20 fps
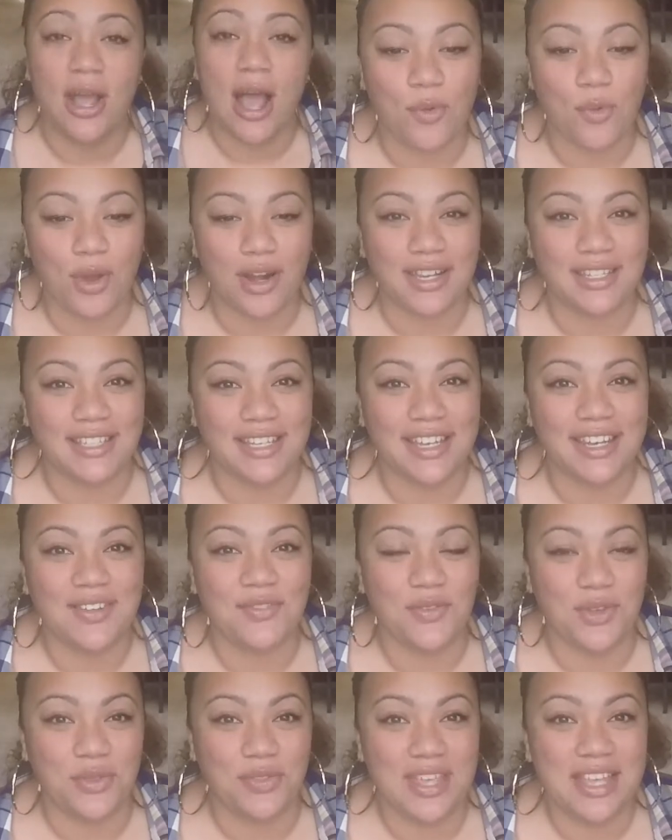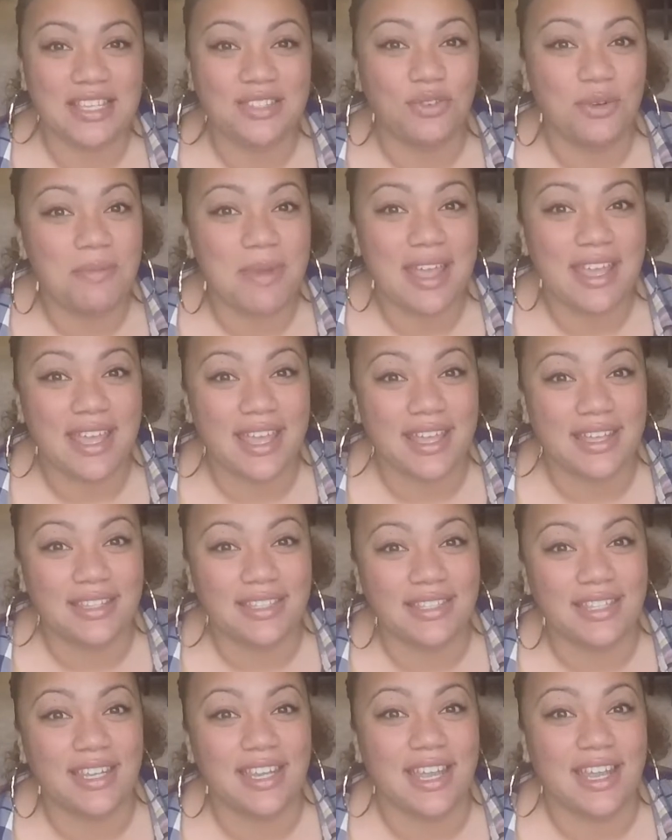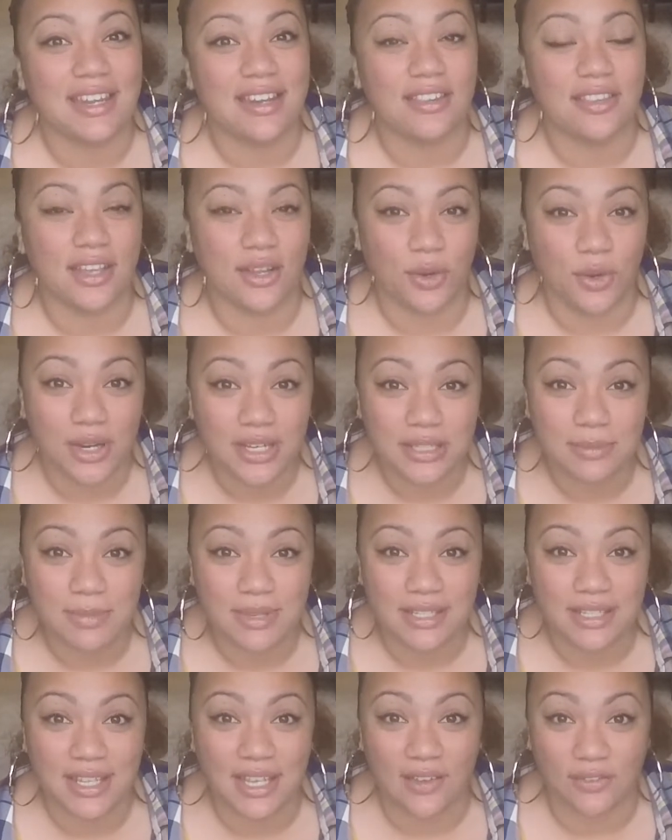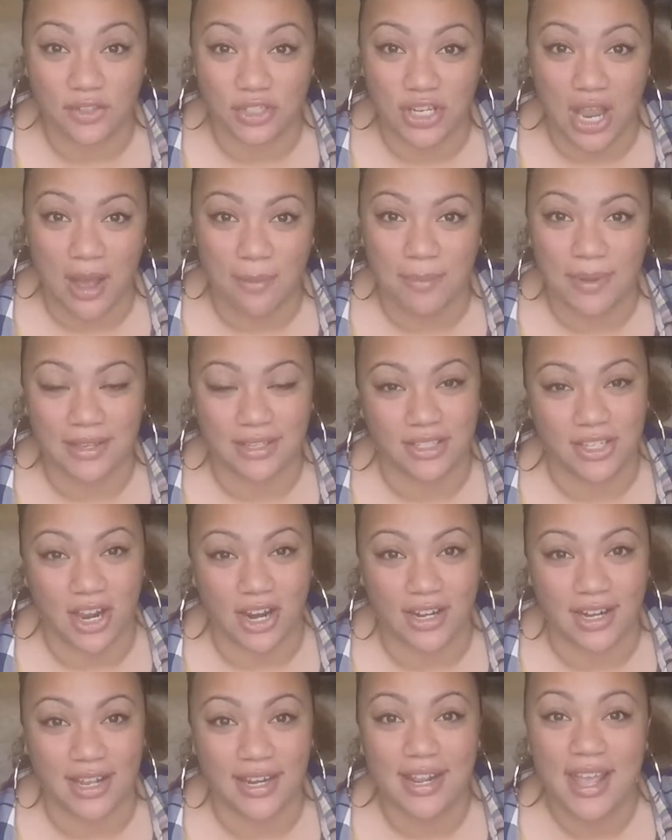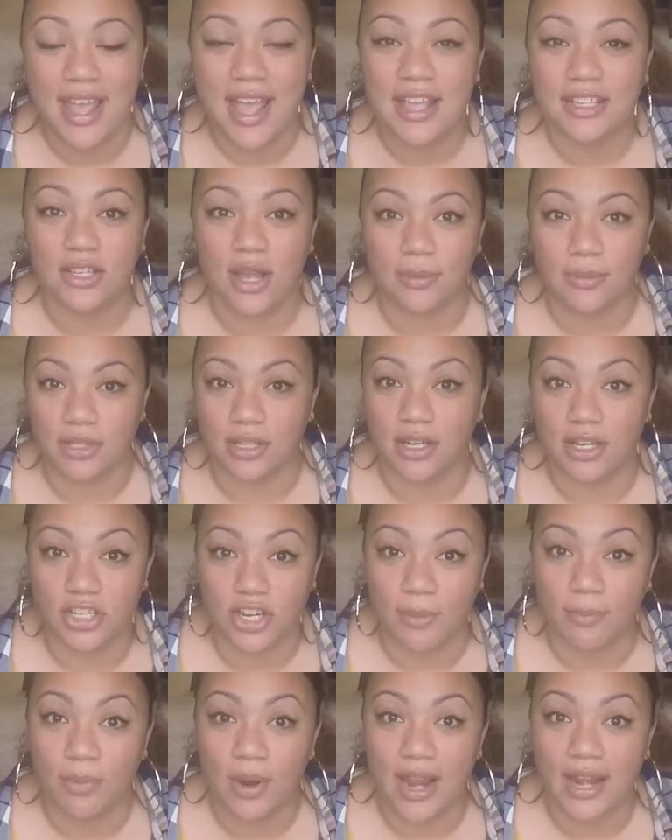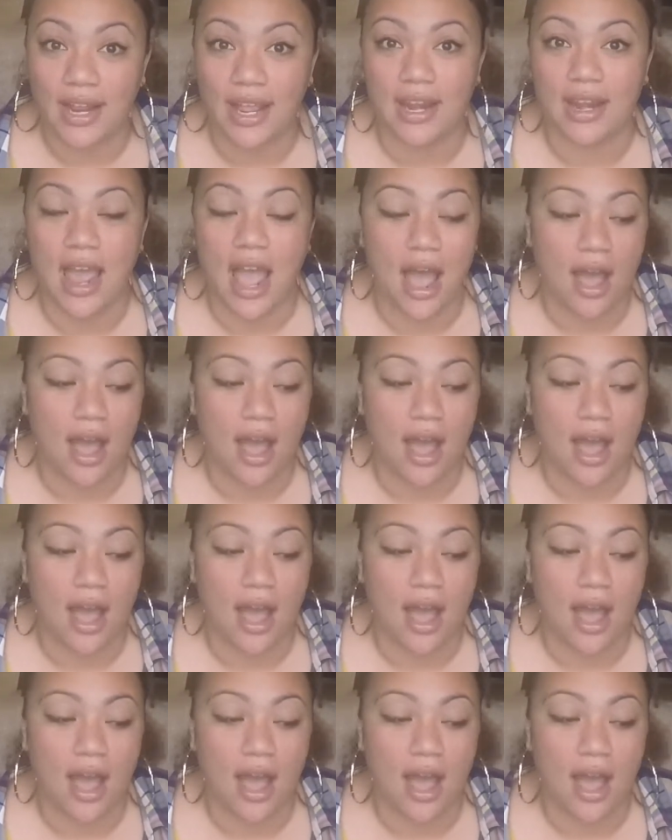I wanted to get a few things for my kids to get the Christmas gift shopping started, so I'm just gonna jump right in.